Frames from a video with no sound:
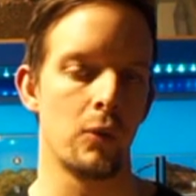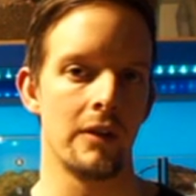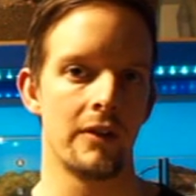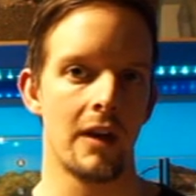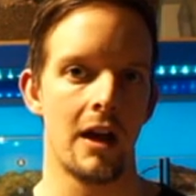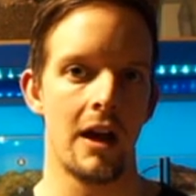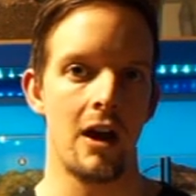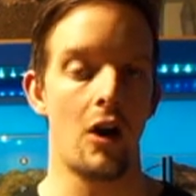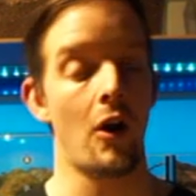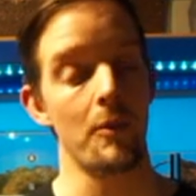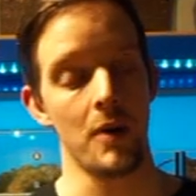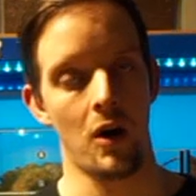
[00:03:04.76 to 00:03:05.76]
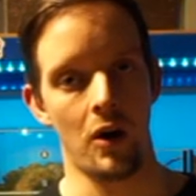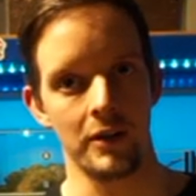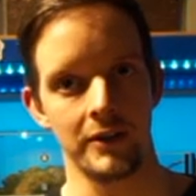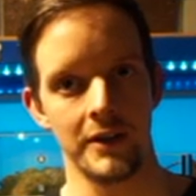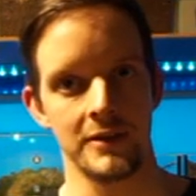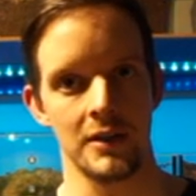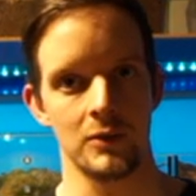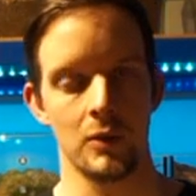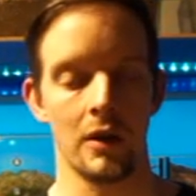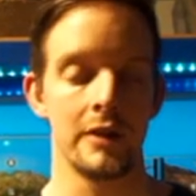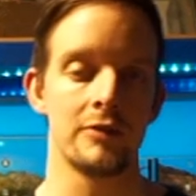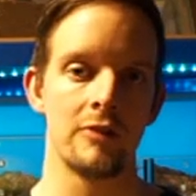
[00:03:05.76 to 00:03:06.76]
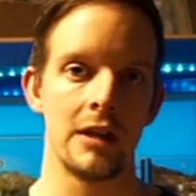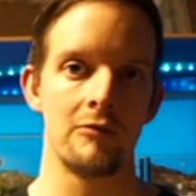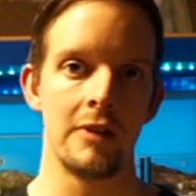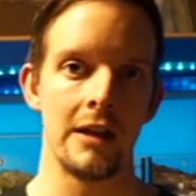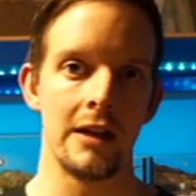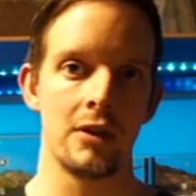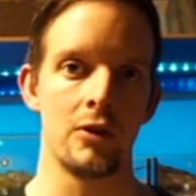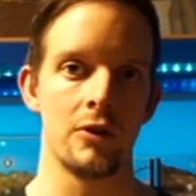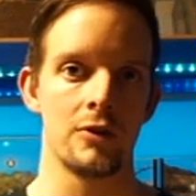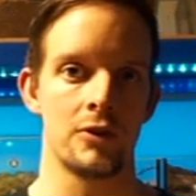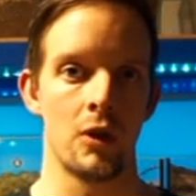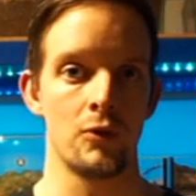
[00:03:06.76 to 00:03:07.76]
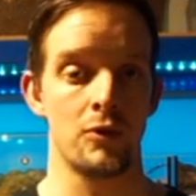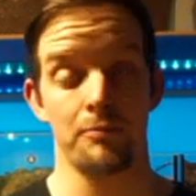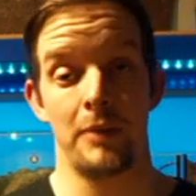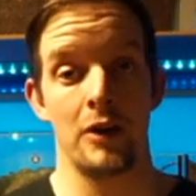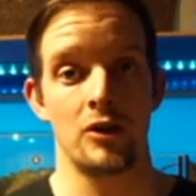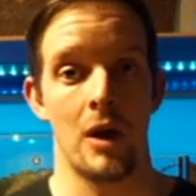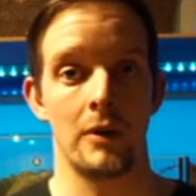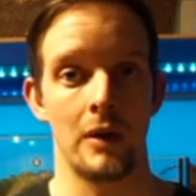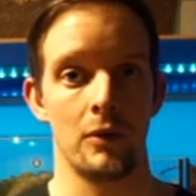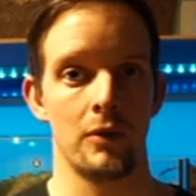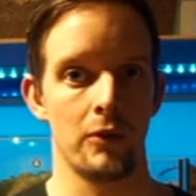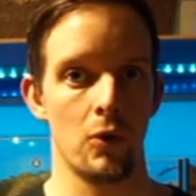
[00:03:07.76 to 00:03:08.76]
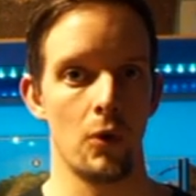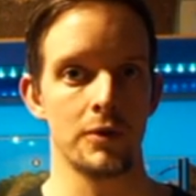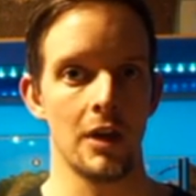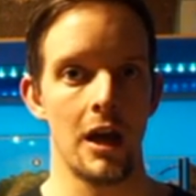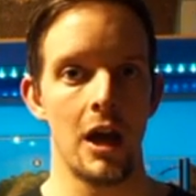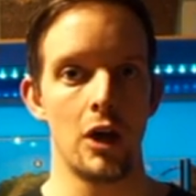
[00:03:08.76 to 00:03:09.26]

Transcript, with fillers: with are behind this as well is really really good so big shout out of course